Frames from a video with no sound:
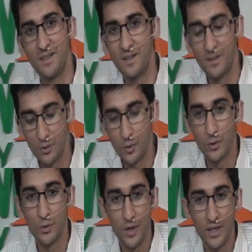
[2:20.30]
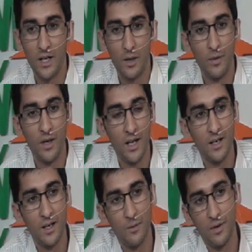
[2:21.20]
so, so I recommend,
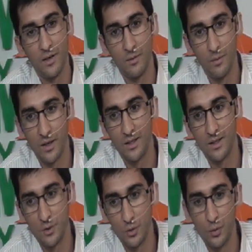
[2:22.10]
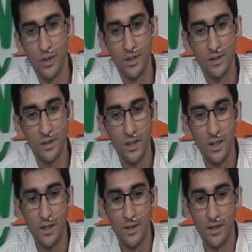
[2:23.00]
highly recommend my juniors
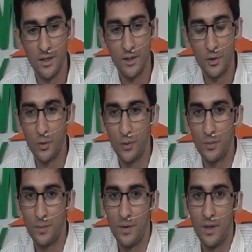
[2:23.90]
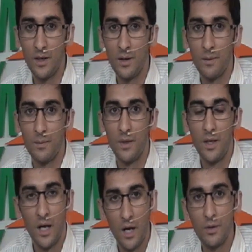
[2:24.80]
that they should uh,
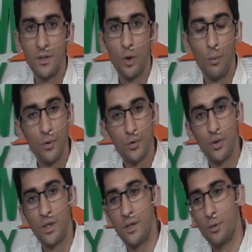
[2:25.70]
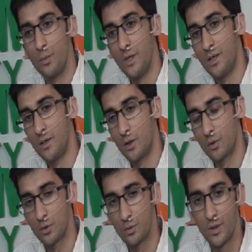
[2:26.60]
have this opportunity to meet
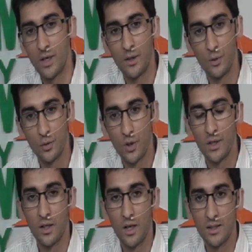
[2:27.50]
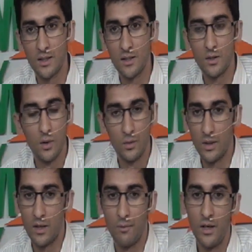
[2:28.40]
Dr. Sumer and to join classes.
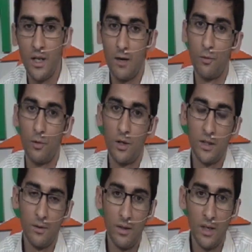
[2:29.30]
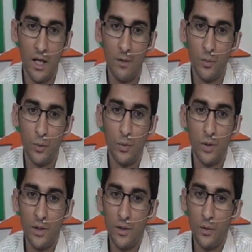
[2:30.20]
They are very helpful and they will help you
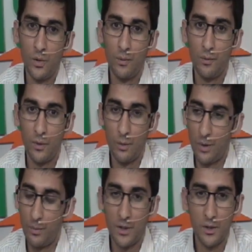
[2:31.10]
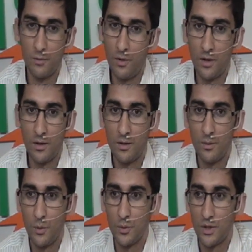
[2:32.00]
during your preparation for
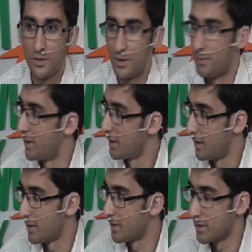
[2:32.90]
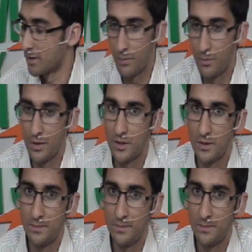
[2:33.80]
postgraduate medical entrance examination.